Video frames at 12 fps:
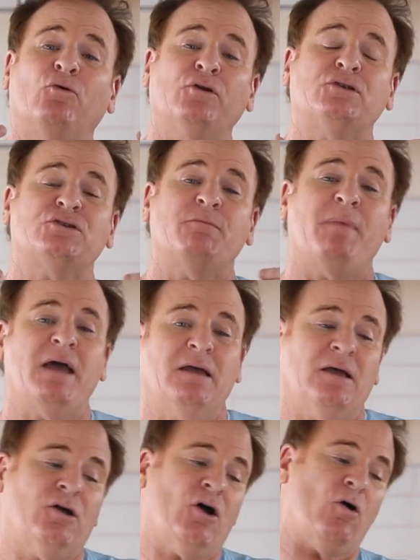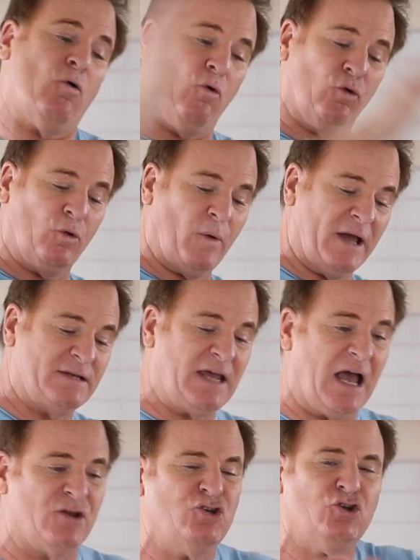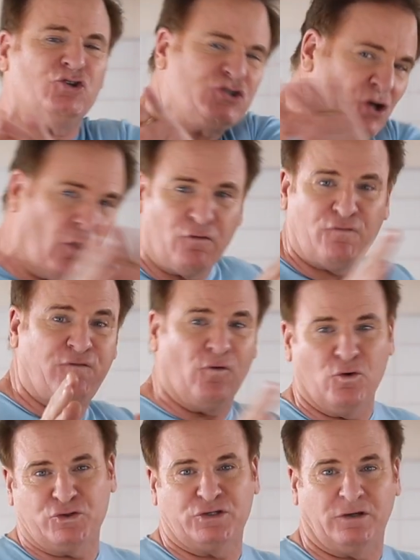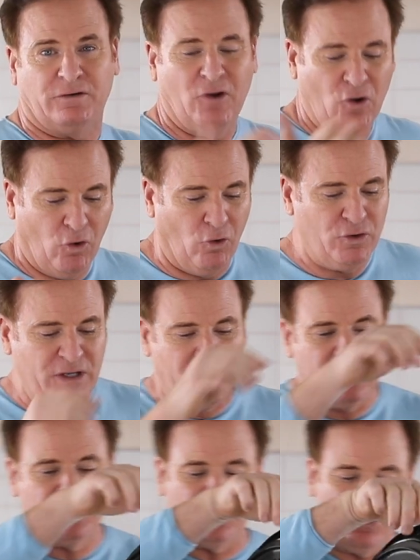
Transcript: order to make it go all the way down, you don't force it. All you need to